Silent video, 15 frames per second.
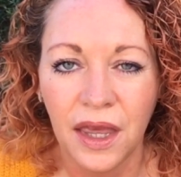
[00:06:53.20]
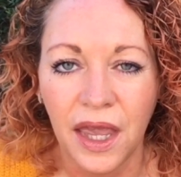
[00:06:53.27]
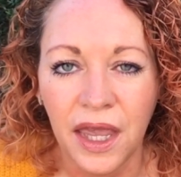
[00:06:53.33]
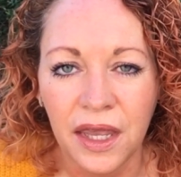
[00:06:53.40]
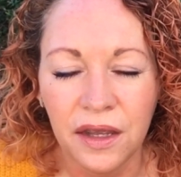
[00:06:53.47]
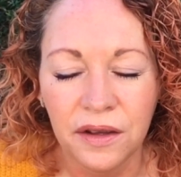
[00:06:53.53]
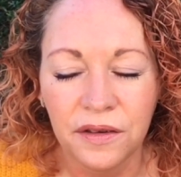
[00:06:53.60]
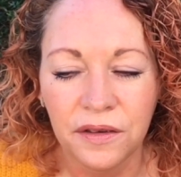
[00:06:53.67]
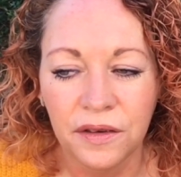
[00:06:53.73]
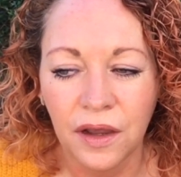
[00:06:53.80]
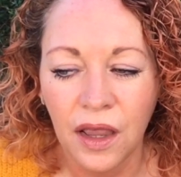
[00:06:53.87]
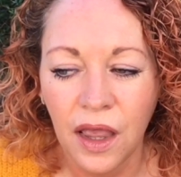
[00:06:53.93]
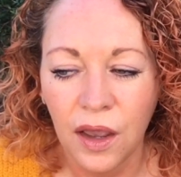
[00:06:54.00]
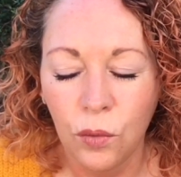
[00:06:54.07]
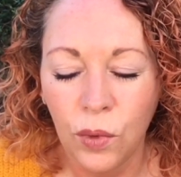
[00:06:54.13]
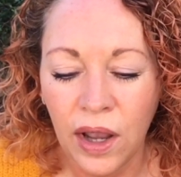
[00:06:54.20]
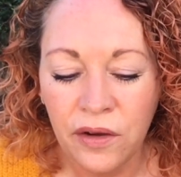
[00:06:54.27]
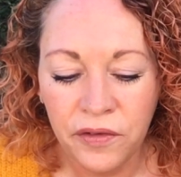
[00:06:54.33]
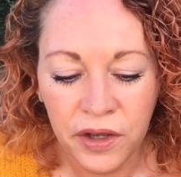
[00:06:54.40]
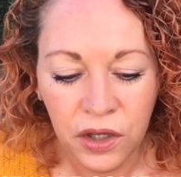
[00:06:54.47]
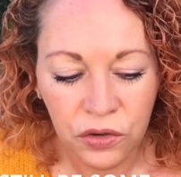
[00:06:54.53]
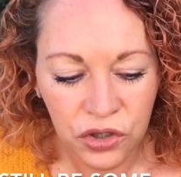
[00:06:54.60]
is
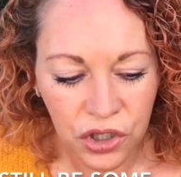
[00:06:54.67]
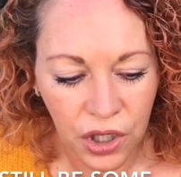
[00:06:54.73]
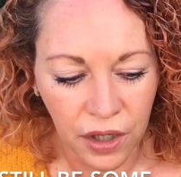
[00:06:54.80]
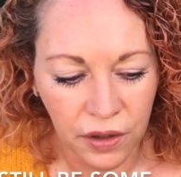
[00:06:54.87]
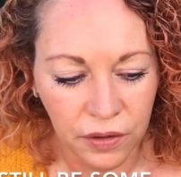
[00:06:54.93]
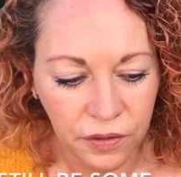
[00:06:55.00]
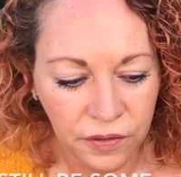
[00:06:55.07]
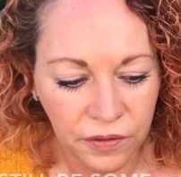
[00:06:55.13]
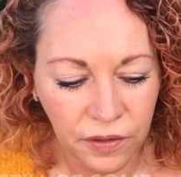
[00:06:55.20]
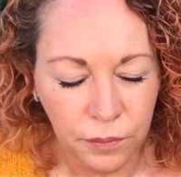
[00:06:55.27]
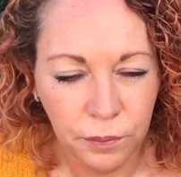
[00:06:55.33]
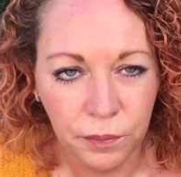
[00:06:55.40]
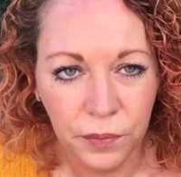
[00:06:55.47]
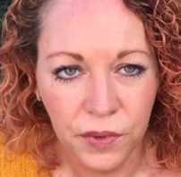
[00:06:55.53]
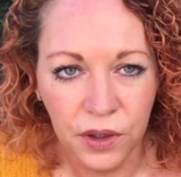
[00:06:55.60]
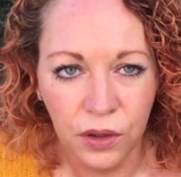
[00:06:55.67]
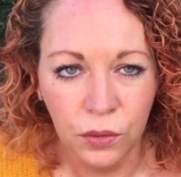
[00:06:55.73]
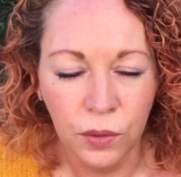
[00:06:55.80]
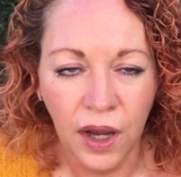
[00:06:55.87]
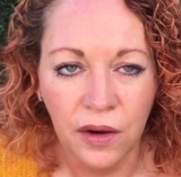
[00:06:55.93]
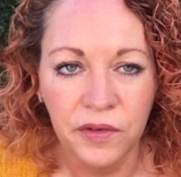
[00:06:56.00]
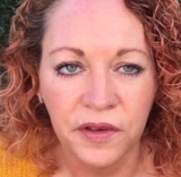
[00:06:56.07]
whatever you choose,
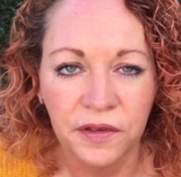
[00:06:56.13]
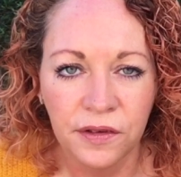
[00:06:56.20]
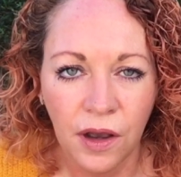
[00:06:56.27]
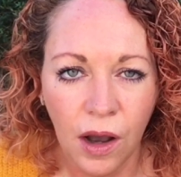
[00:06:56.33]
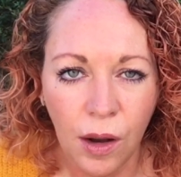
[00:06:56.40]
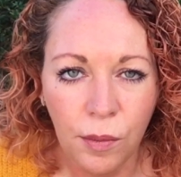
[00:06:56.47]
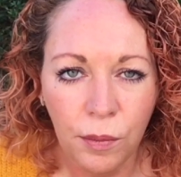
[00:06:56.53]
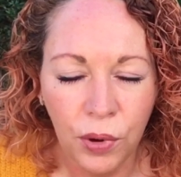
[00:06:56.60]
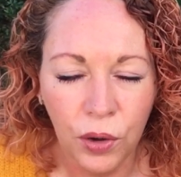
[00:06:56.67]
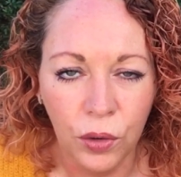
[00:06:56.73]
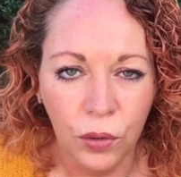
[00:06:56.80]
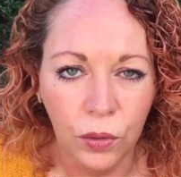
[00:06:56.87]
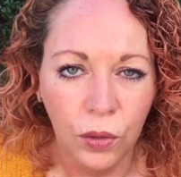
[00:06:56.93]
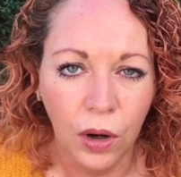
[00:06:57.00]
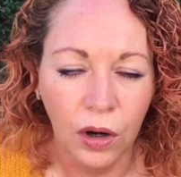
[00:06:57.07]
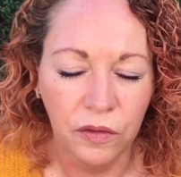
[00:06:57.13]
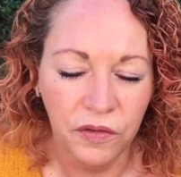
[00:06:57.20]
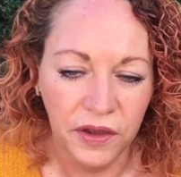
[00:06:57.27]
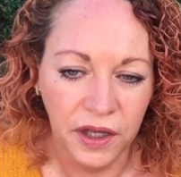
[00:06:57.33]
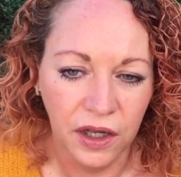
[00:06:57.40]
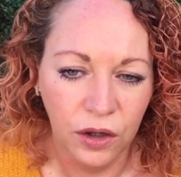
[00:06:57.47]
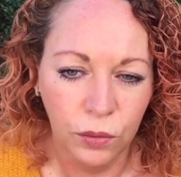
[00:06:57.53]
you have a sample of
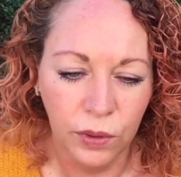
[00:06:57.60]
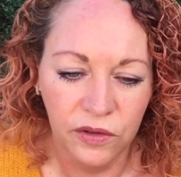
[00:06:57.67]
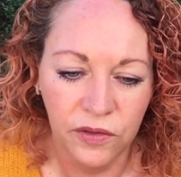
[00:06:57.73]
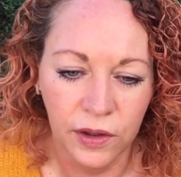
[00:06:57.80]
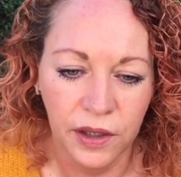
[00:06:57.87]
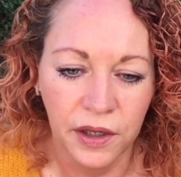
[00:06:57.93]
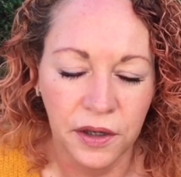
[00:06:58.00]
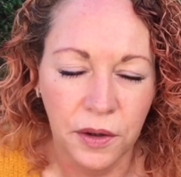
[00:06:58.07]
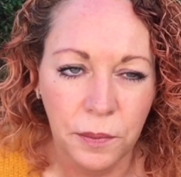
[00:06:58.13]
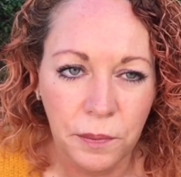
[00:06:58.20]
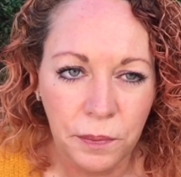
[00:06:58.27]
the equivalent